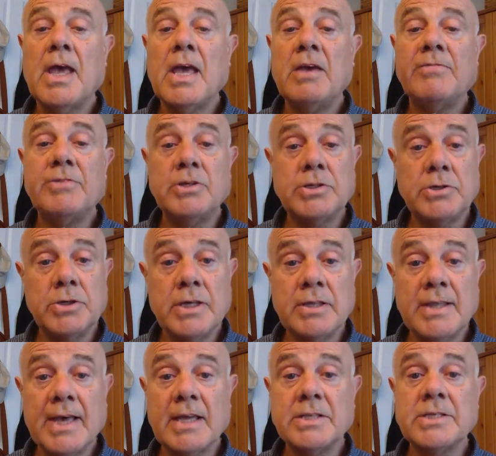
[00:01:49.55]
If you're doing
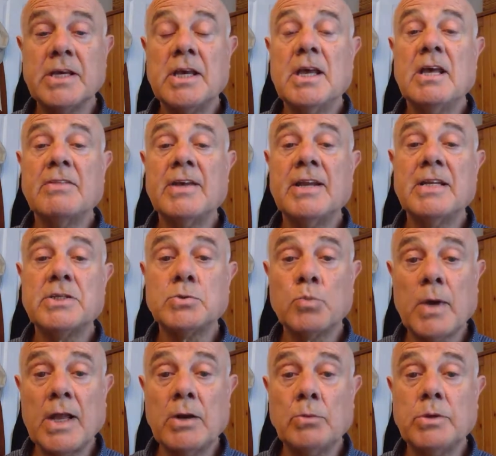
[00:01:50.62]
that, then it's
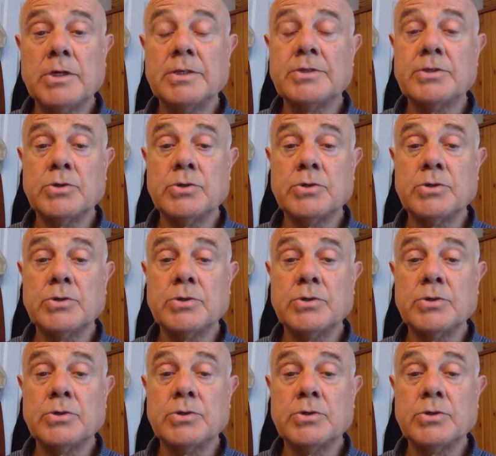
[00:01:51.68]
well worth